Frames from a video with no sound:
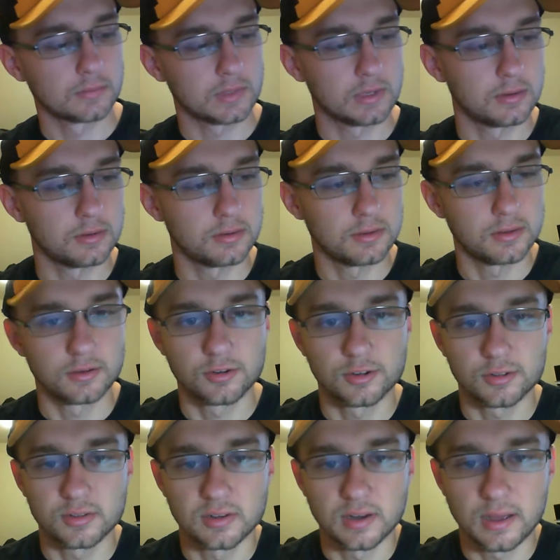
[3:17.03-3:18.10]
It's
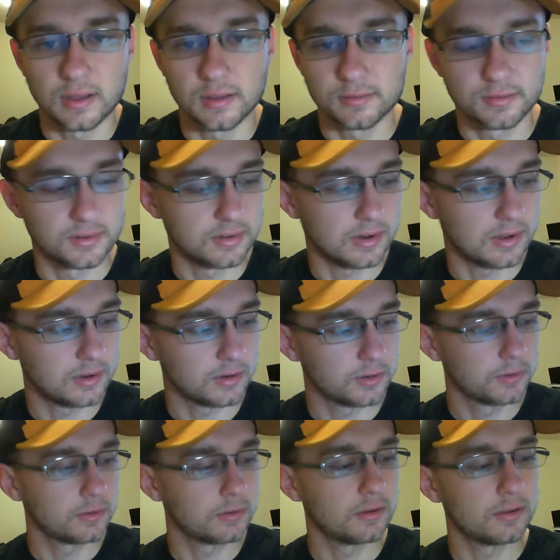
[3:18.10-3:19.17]
just not. It's not
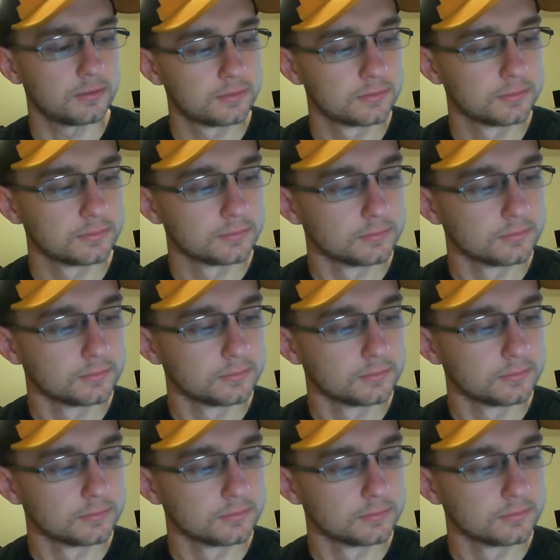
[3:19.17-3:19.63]
good enough.